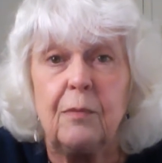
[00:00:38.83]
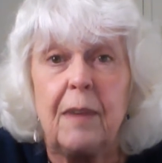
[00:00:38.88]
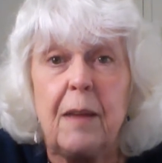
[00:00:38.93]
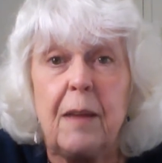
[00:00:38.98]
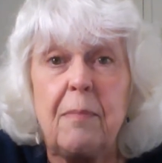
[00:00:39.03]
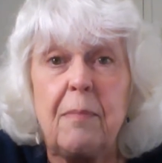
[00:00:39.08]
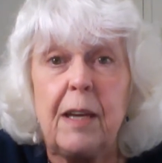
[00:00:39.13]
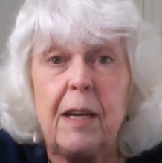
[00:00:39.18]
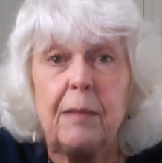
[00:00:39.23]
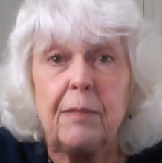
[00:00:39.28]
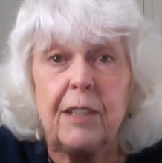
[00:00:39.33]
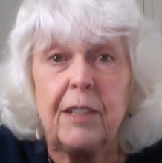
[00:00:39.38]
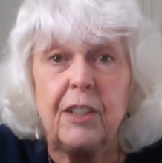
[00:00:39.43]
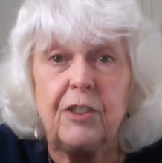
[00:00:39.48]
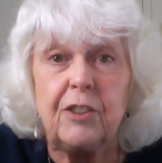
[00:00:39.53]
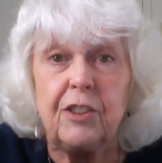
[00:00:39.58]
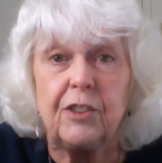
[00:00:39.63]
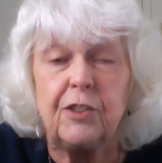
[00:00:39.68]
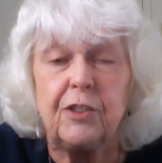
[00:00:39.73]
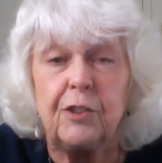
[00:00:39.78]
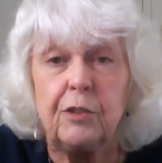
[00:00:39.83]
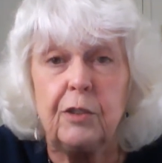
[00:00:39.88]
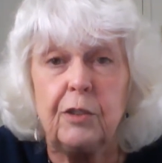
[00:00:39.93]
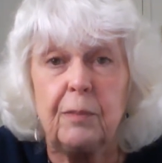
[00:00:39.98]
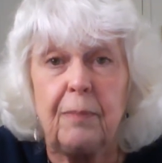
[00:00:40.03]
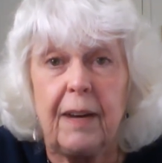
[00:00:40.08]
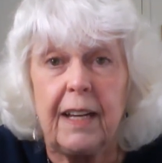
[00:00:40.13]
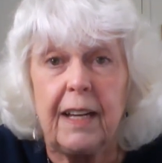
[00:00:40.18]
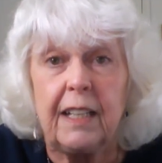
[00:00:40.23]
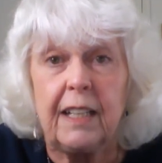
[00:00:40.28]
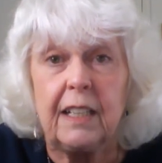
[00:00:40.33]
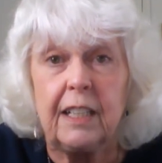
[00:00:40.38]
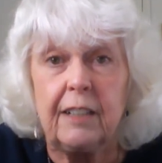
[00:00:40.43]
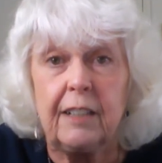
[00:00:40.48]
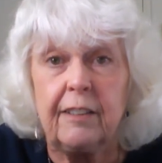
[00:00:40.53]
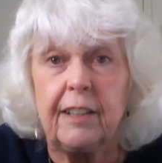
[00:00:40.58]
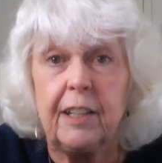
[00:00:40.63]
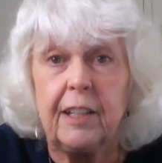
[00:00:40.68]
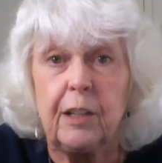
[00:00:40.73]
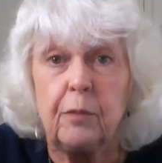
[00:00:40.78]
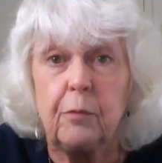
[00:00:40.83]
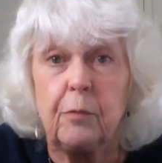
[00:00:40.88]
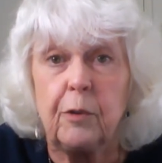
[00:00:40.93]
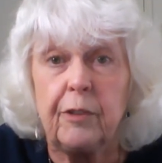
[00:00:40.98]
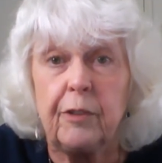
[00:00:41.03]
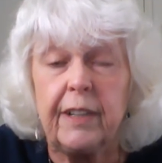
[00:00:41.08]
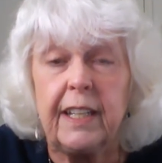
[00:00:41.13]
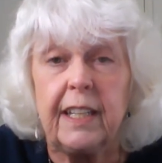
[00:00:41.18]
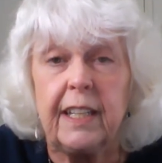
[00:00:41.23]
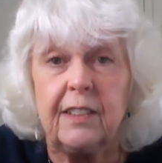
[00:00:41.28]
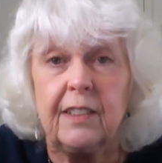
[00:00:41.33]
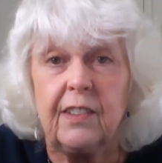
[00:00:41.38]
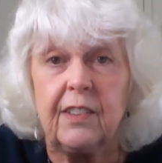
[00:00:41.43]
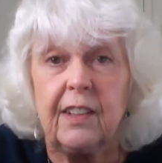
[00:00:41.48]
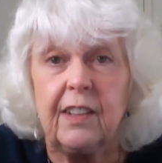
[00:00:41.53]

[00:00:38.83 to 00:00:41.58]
may be able to just do it by clearing your meridians.